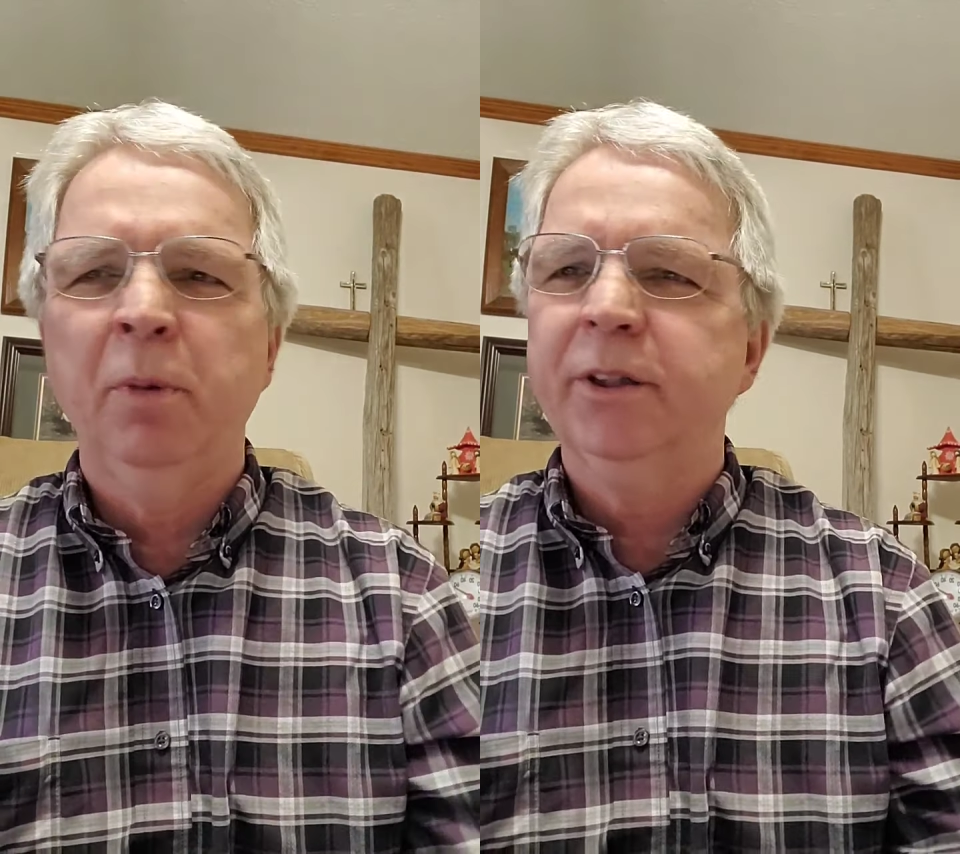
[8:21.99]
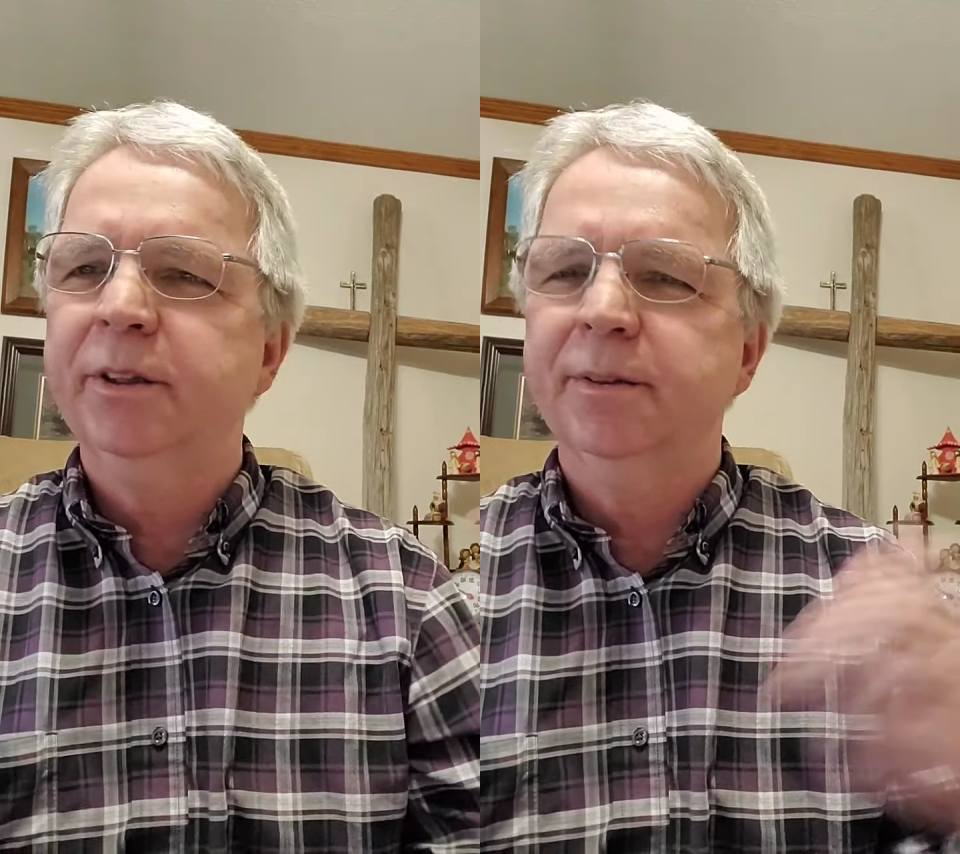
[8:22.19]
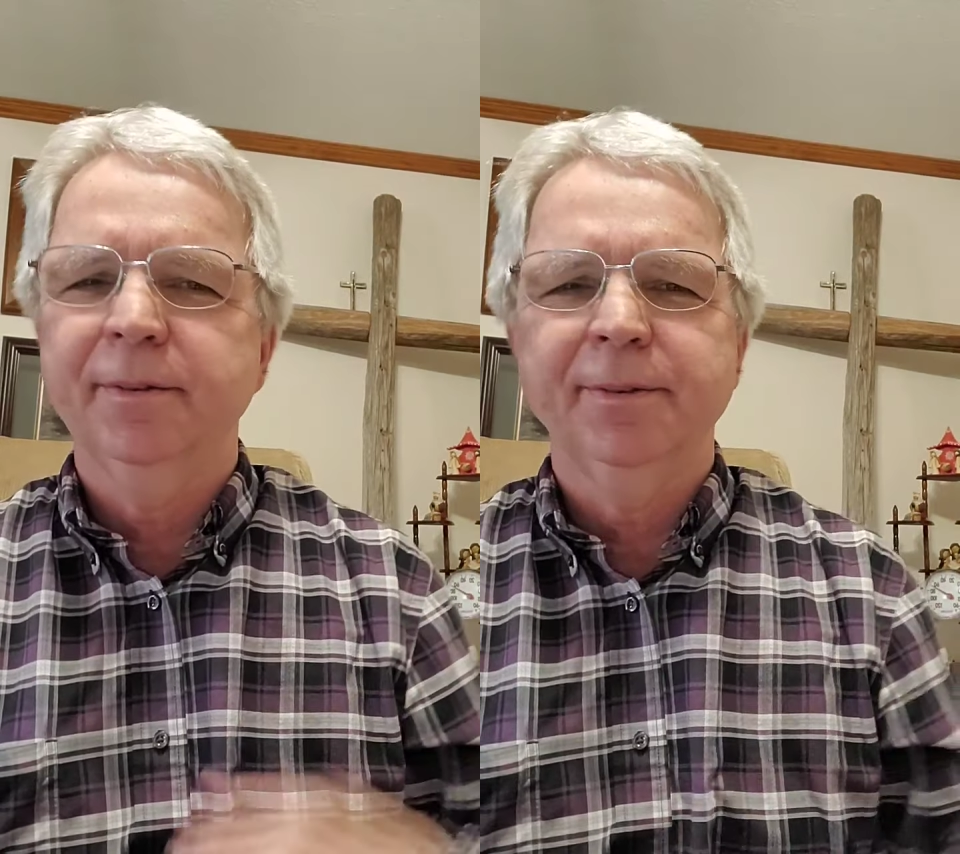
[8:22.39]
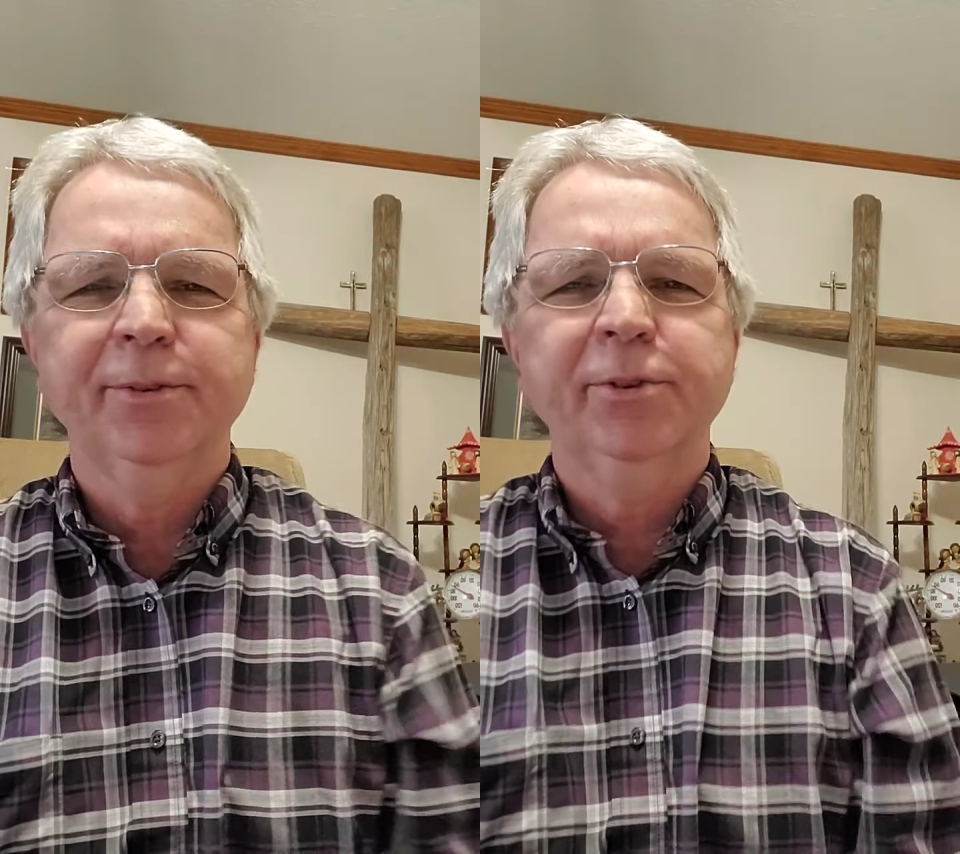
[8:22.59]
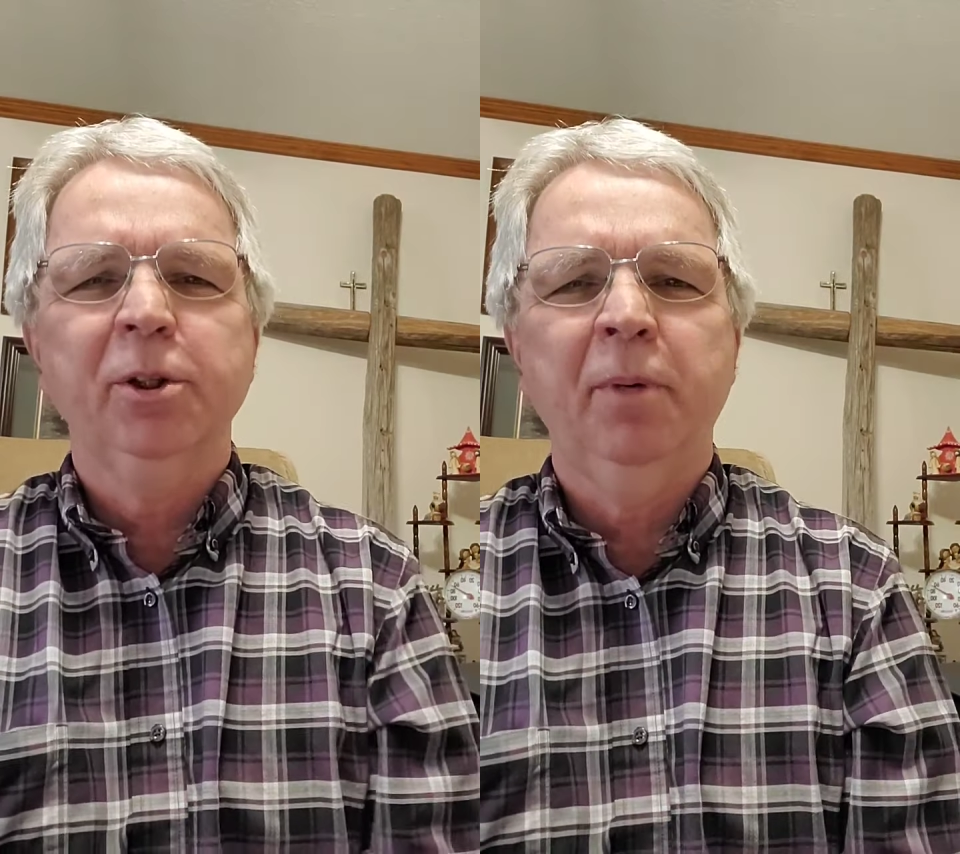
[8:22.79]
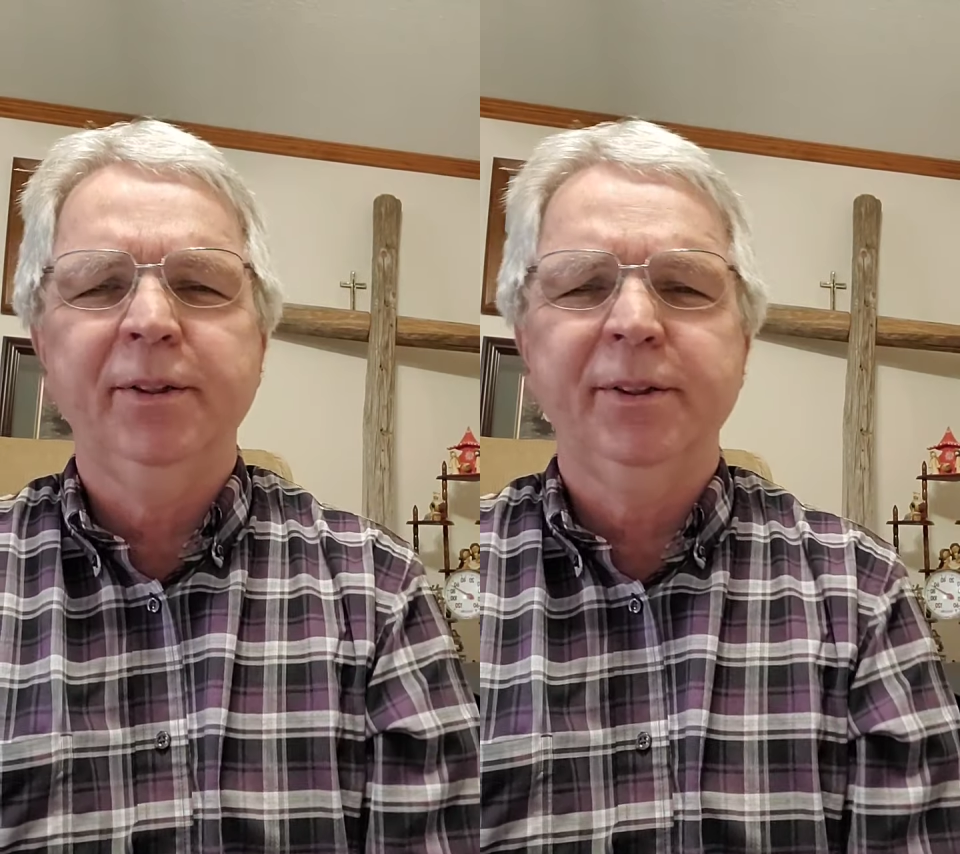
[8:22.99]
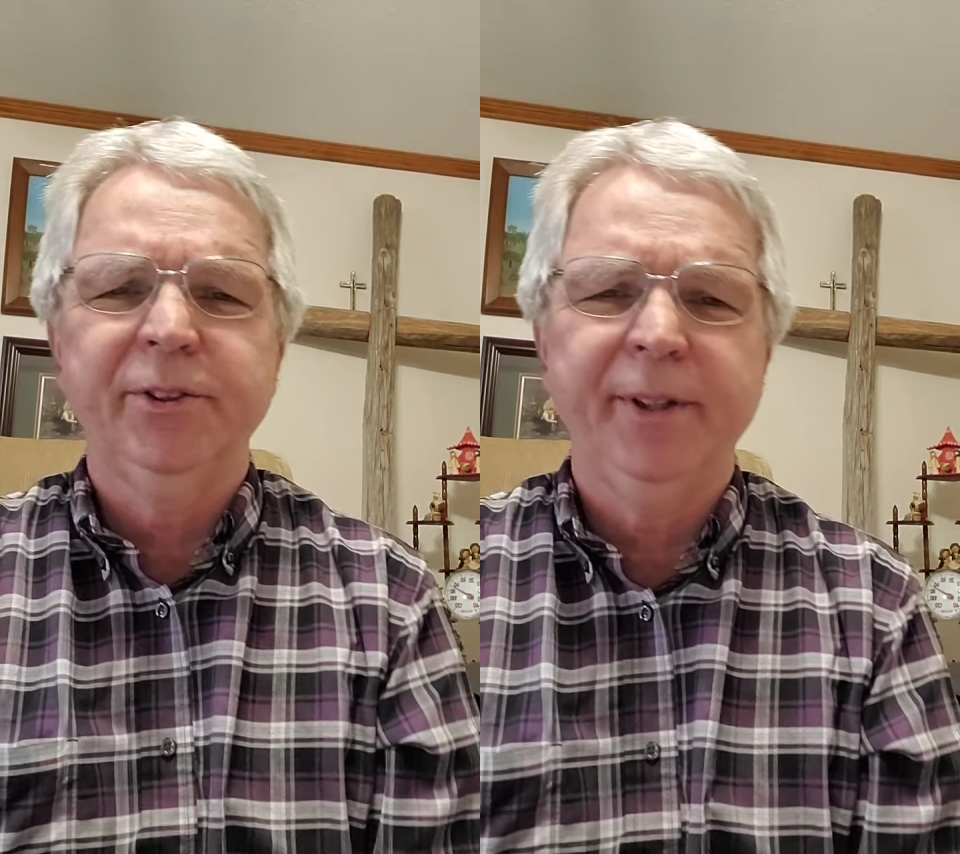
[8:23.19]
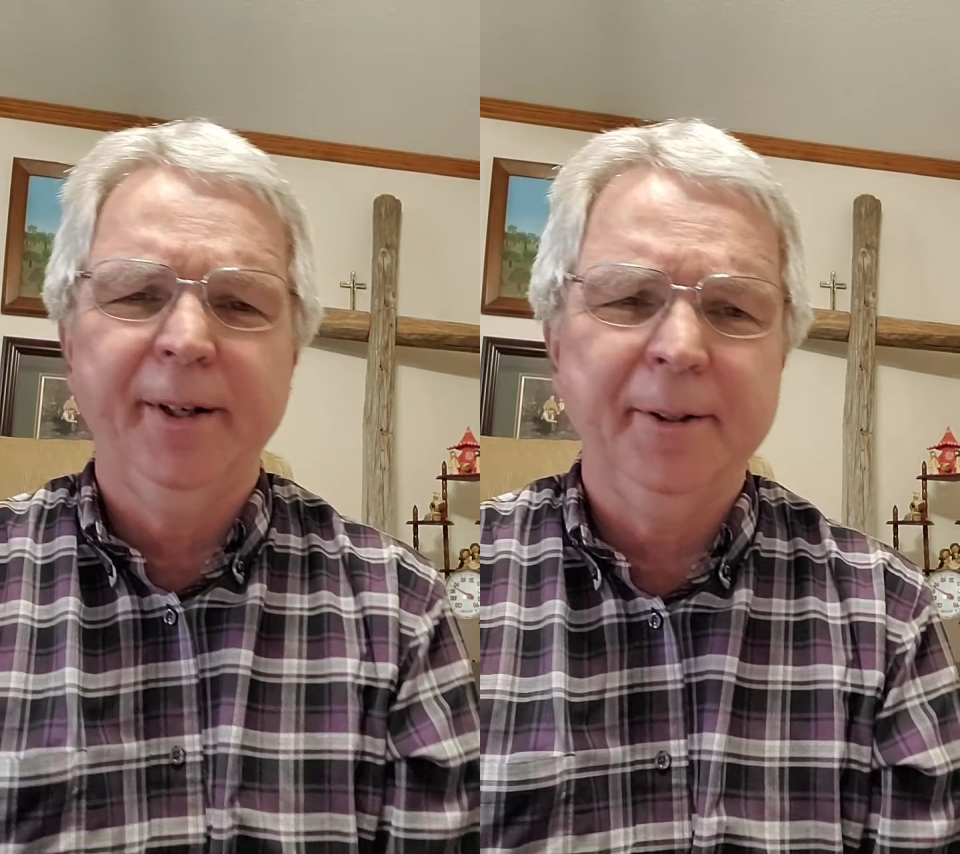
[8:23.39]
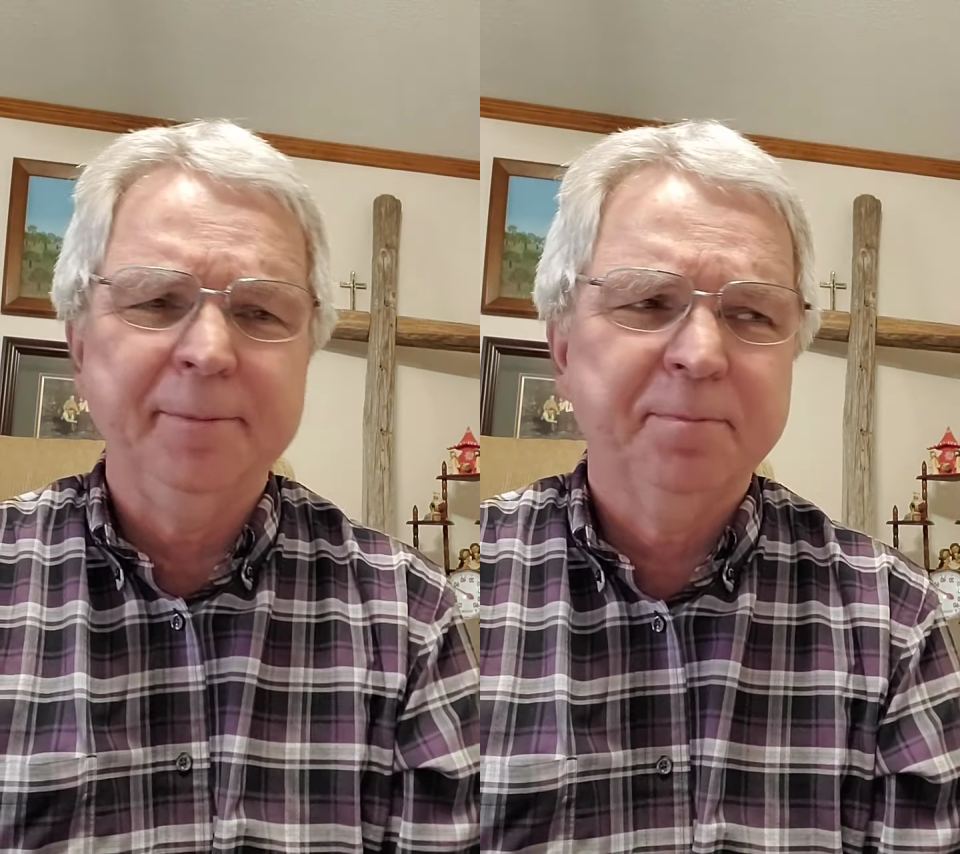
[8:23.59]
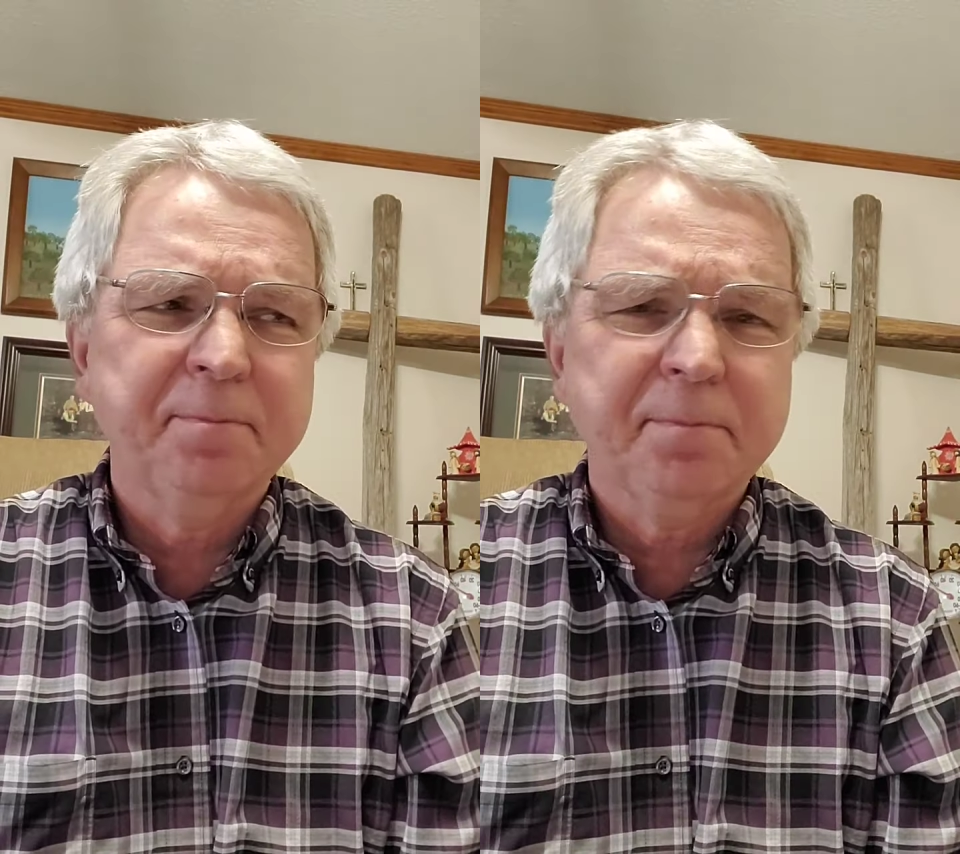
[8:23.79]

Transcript: much to share.